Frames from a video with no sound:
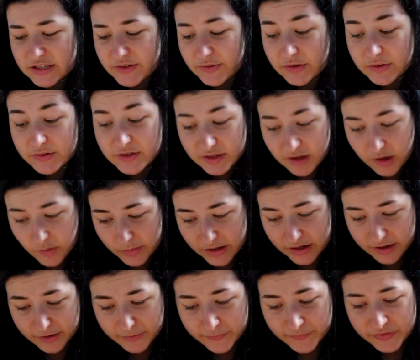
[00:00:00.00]
for you to come
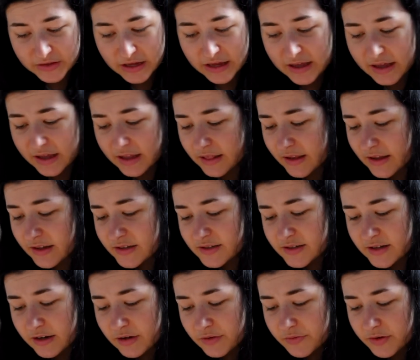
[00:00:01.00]
here. Let us
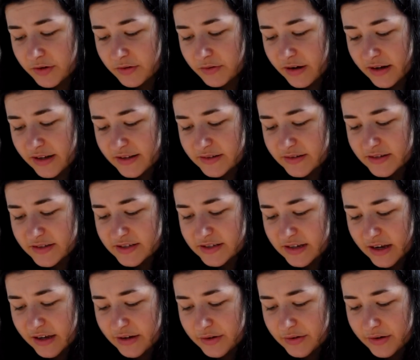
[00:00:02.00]
know if you're ready to
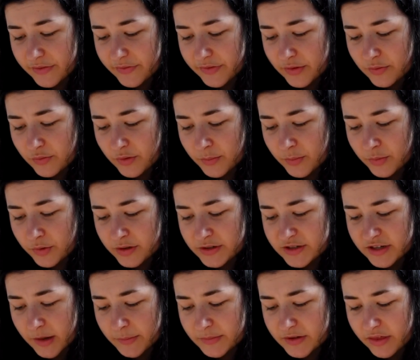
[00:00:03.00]
decide or if you want more
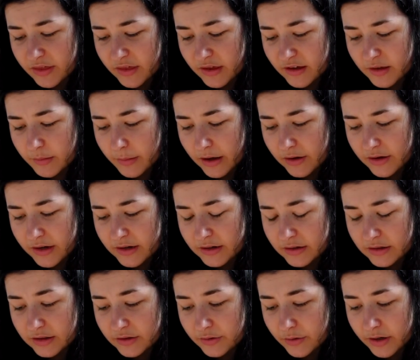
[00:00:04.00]
time to think about it,
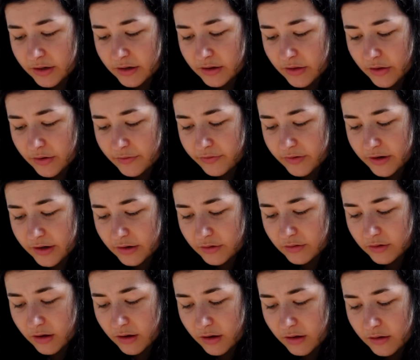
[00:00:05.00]
including another video
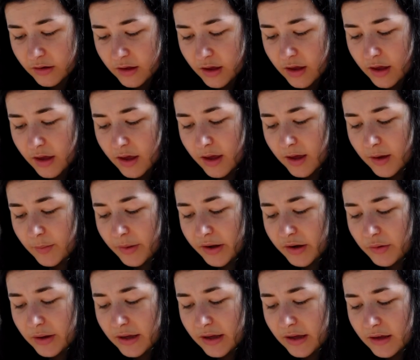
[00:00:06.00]
call. By
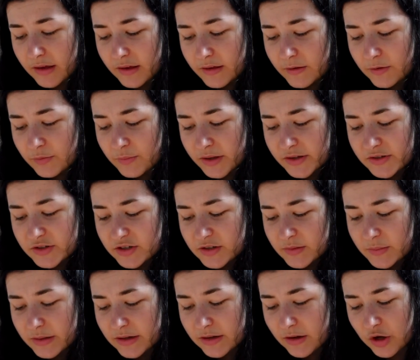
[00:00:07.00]
the way, you
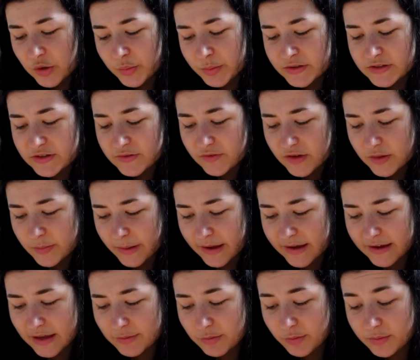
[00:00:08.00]
mentioned being open to
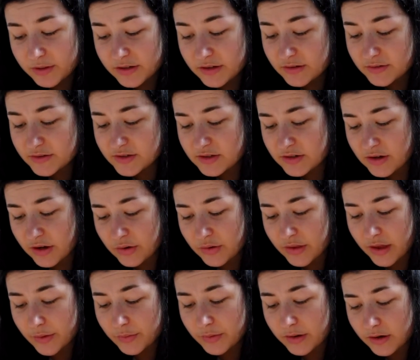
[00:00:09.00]
feedback and we wanted you to know
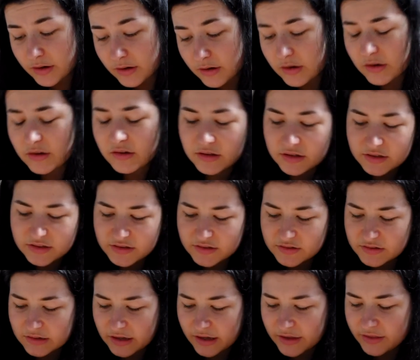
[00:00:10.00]
that we are..." Oh,
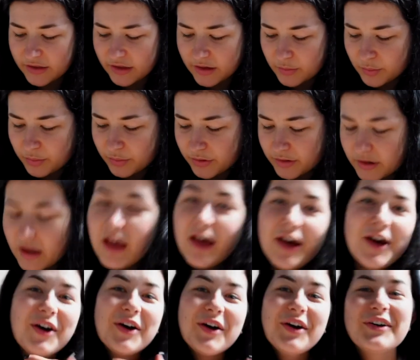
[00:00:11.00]
it's not that important.
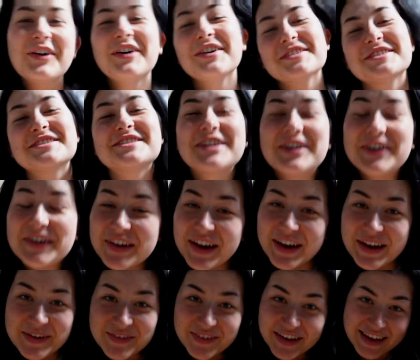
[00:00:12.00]
Oh, also,
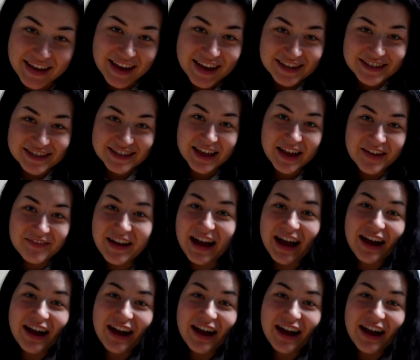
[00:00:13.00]
I asked them